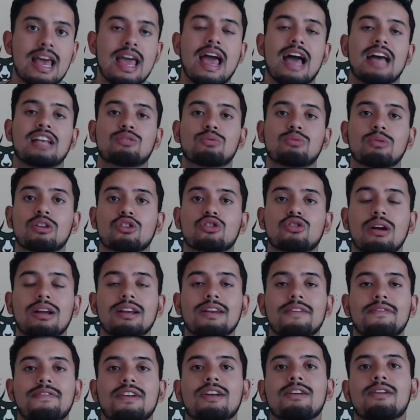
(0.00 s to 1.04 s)
as we are trying
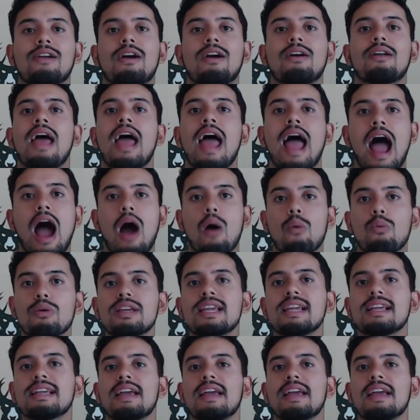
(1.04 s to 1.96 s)
to figure out how we can